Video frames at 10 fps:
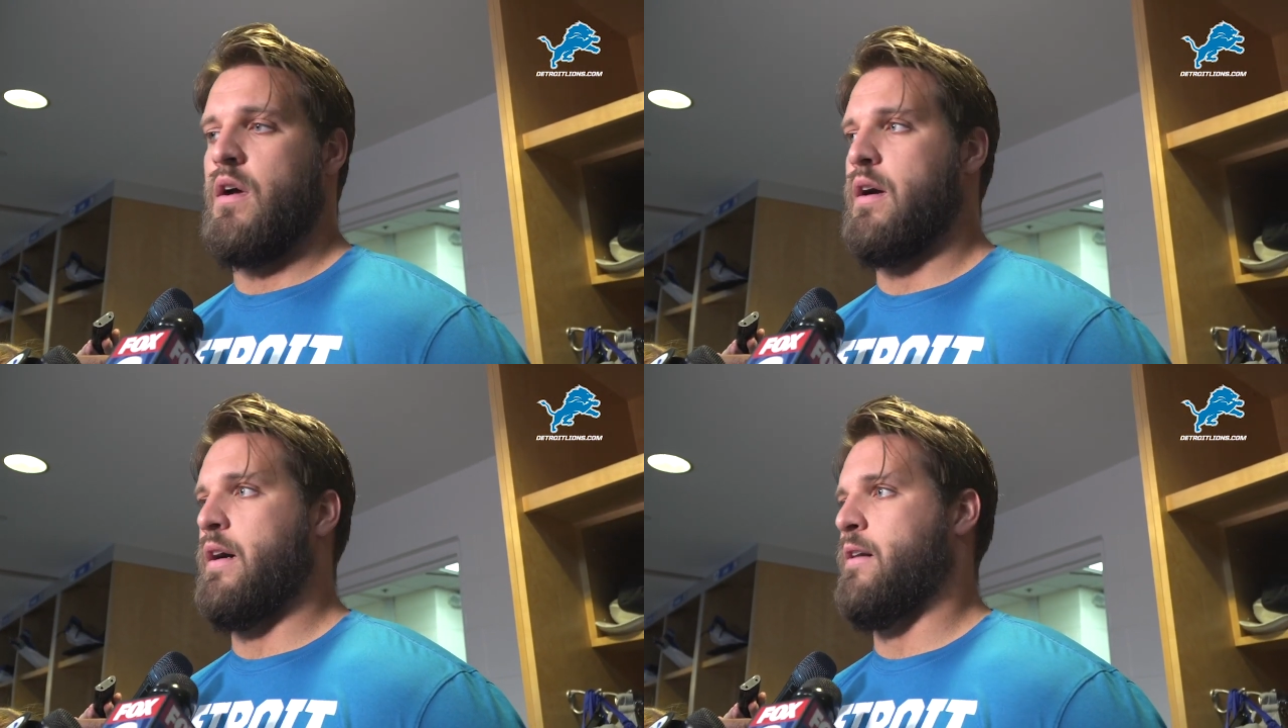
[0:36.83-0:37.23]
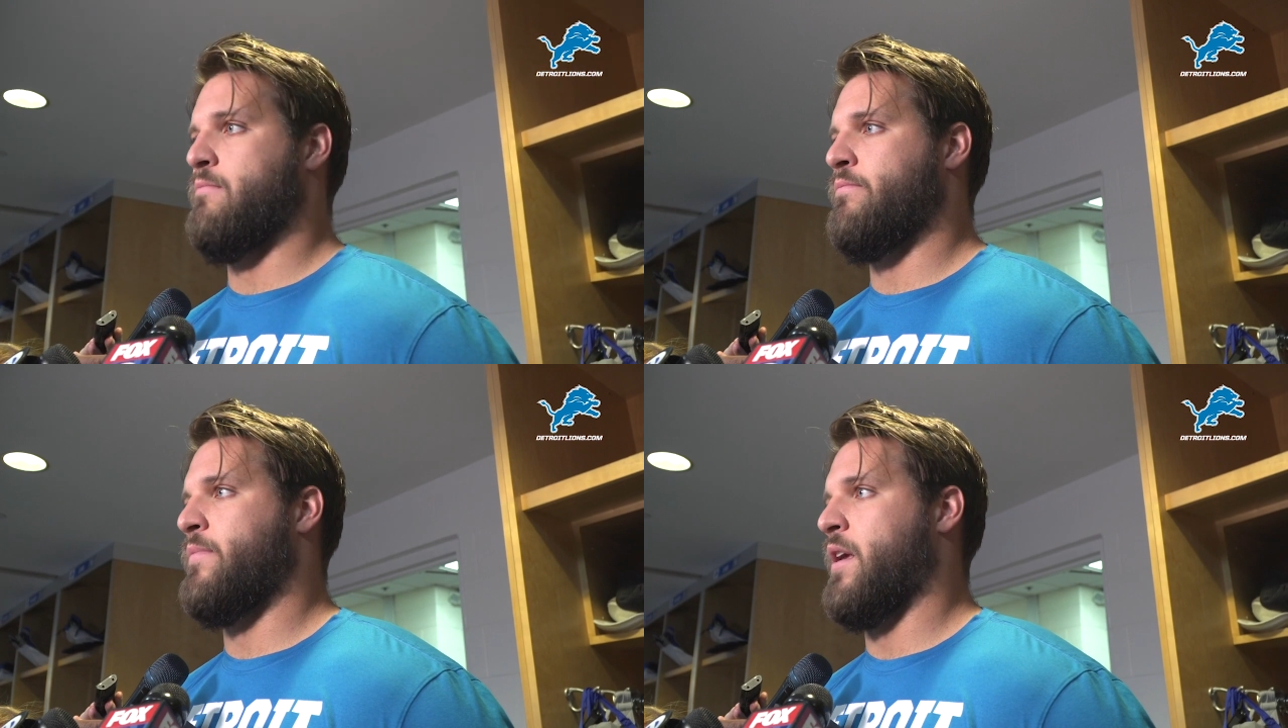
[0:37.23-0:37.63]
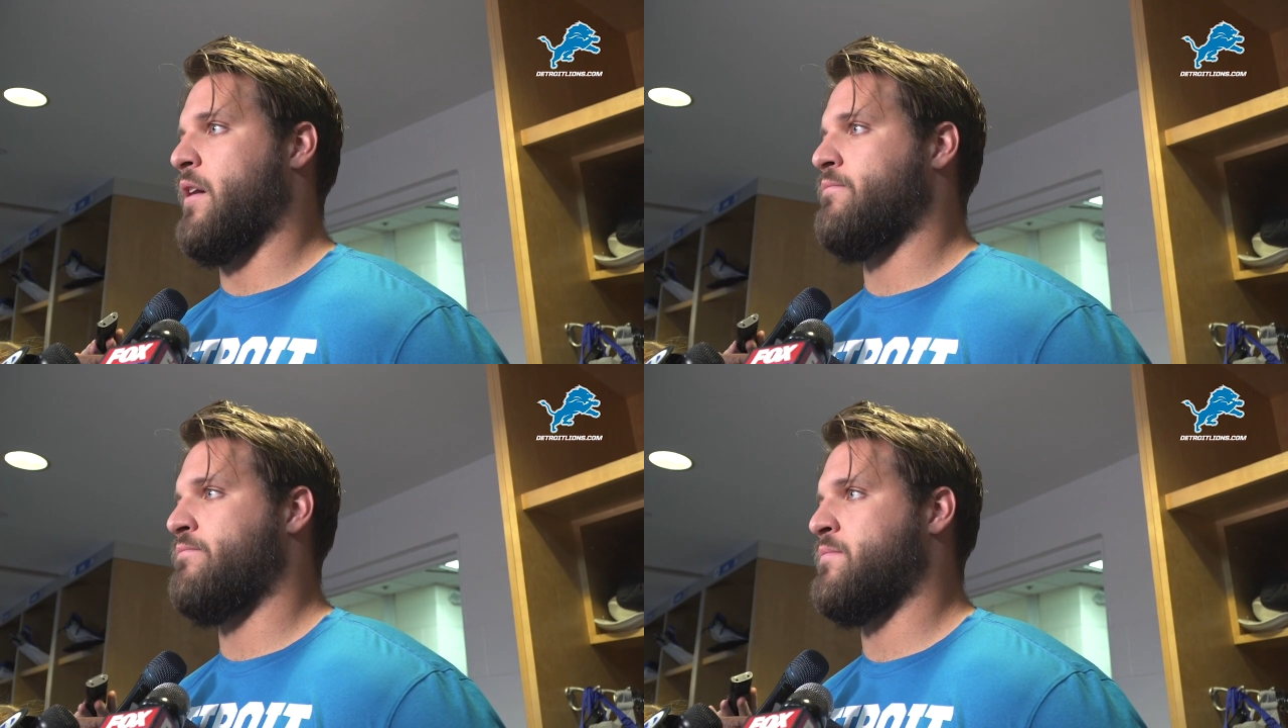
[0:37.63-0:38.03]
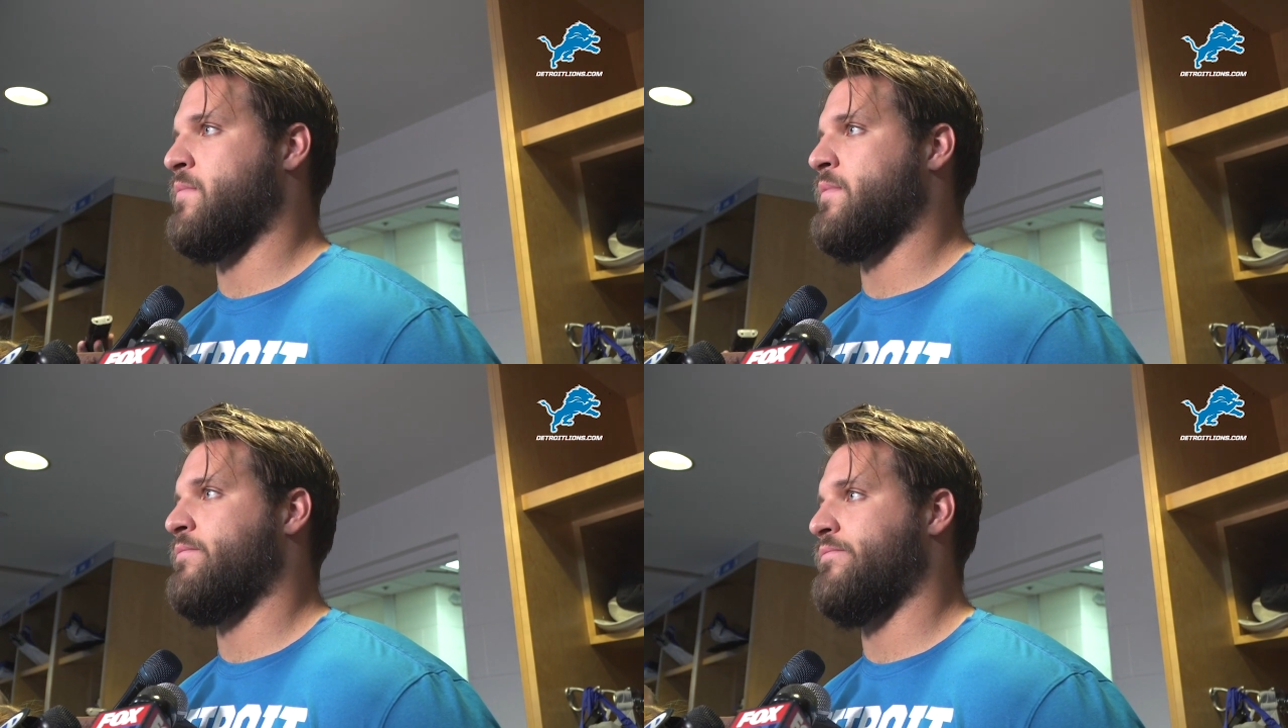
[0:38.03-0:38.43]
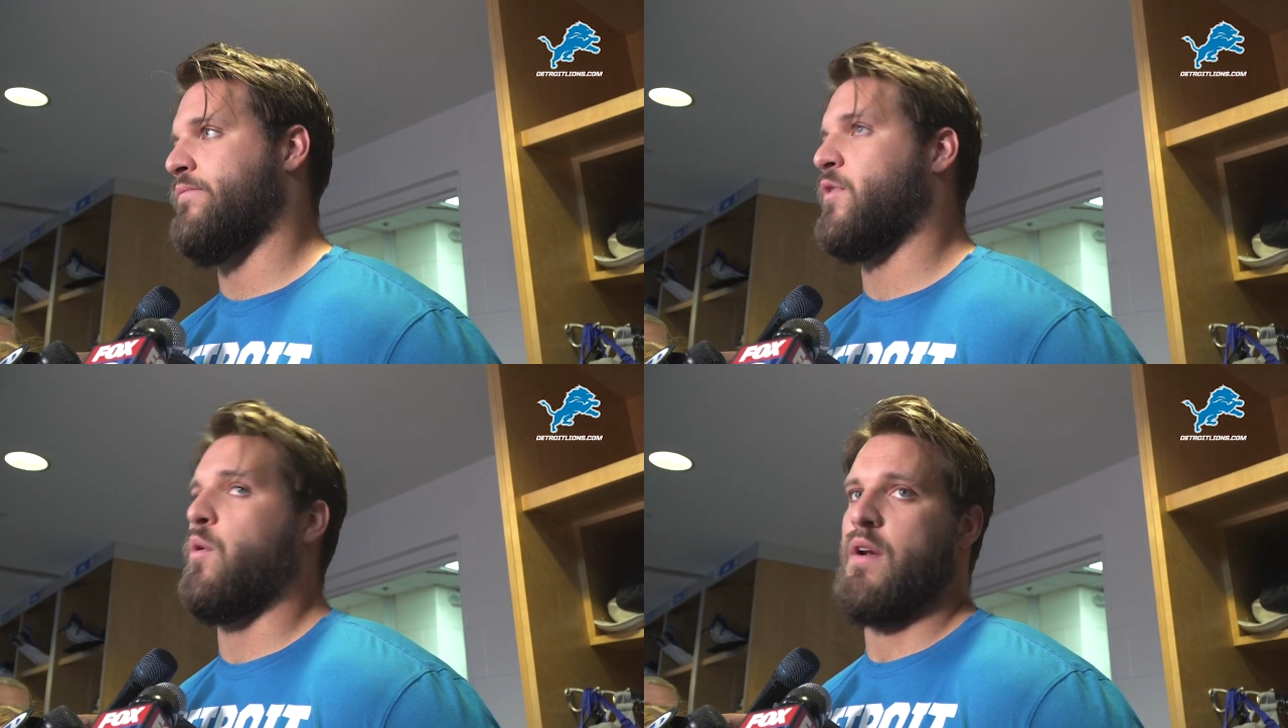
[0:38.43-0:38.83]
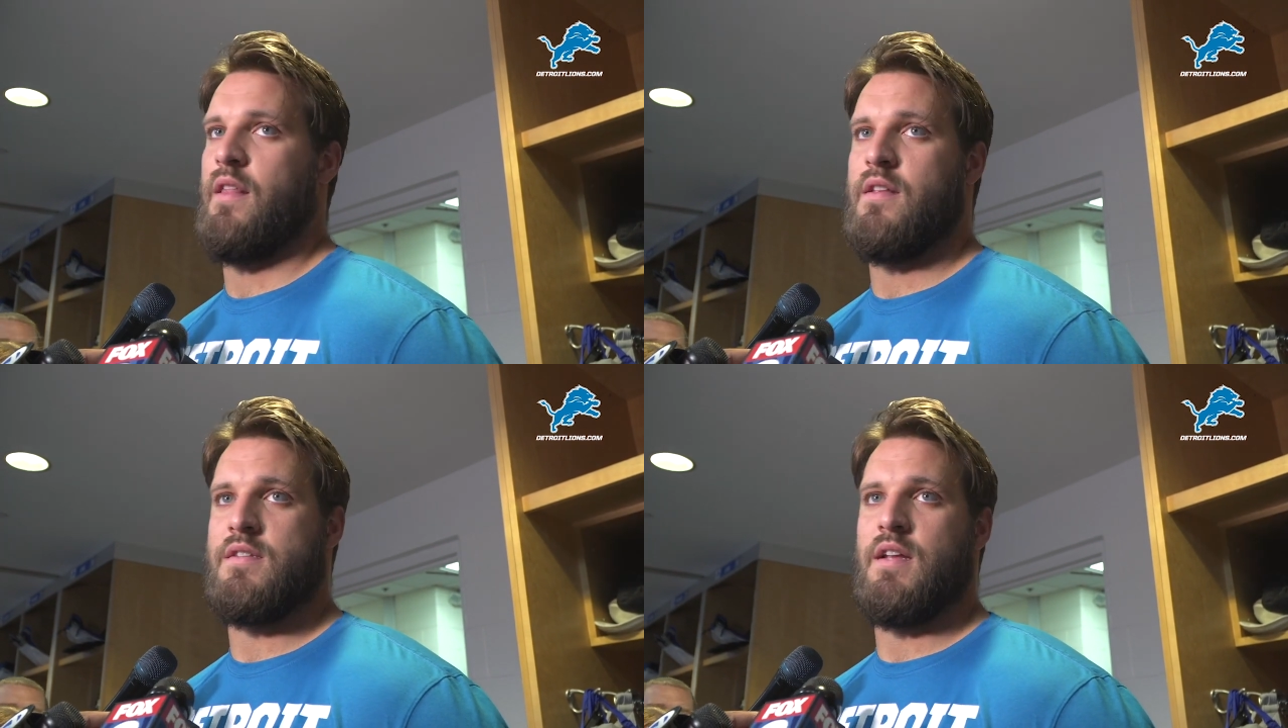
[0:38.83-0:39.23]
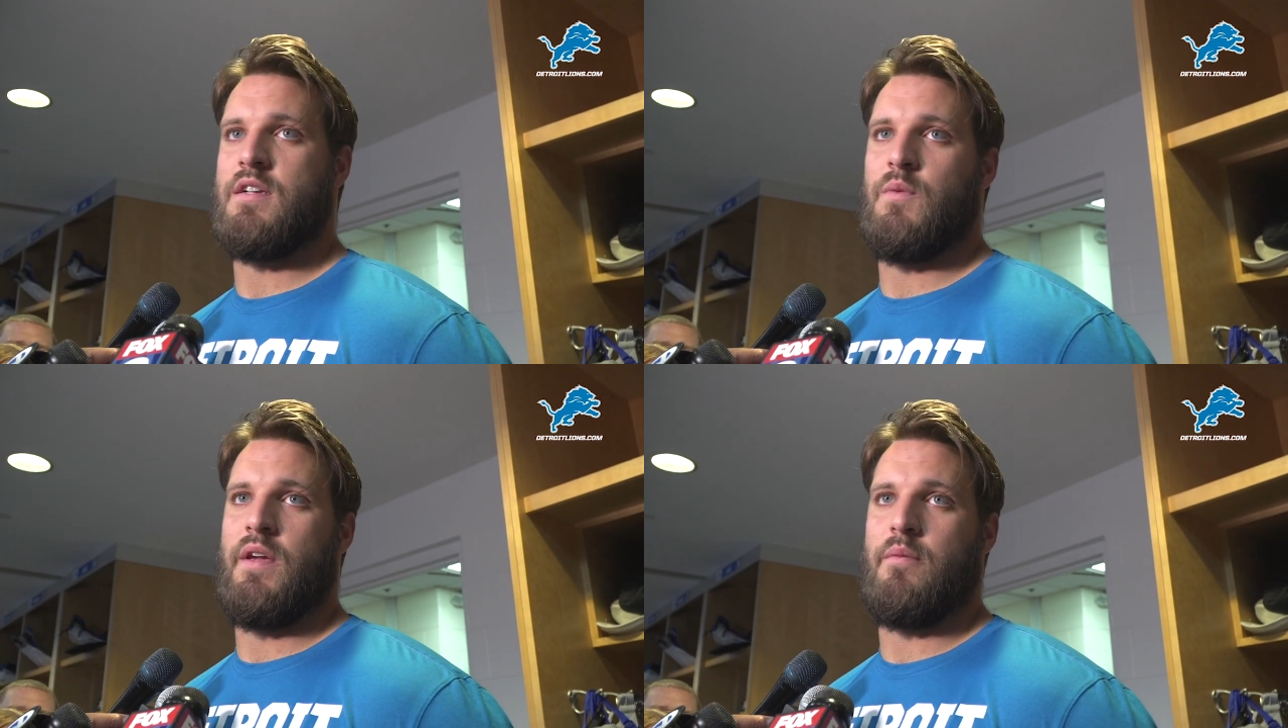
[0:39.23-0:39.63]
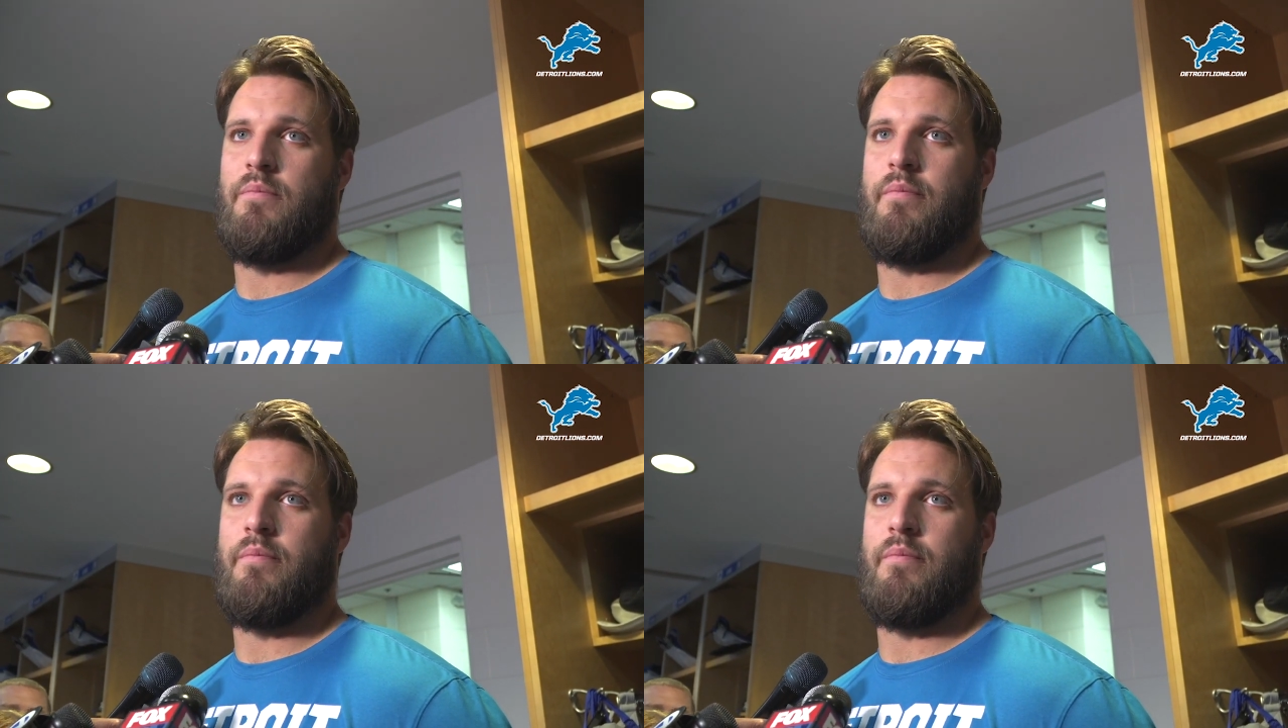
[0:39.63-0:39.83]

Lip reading: Going into this next week,